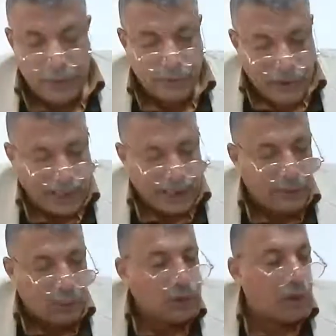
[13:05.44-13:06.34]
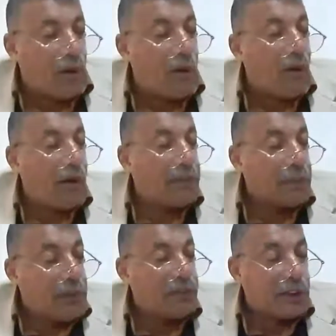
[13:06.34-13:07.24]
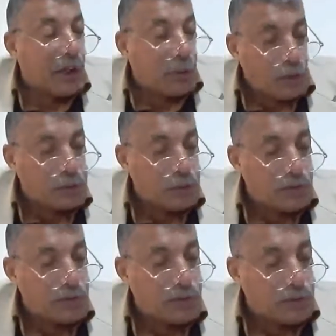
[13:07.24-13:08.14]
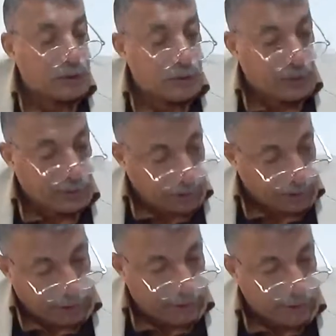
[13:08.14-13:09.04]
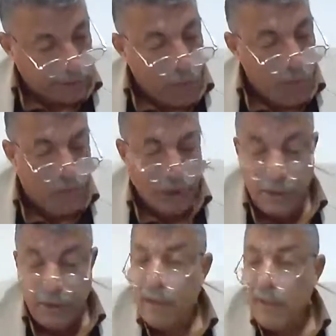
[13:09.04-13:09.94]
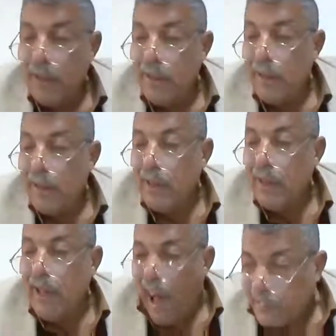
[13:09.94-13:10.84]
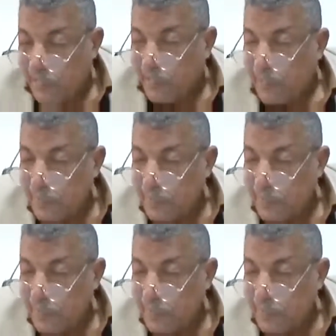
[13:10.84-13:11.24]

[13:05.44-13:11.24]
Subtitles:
Second, what are the basic questions that critics often ask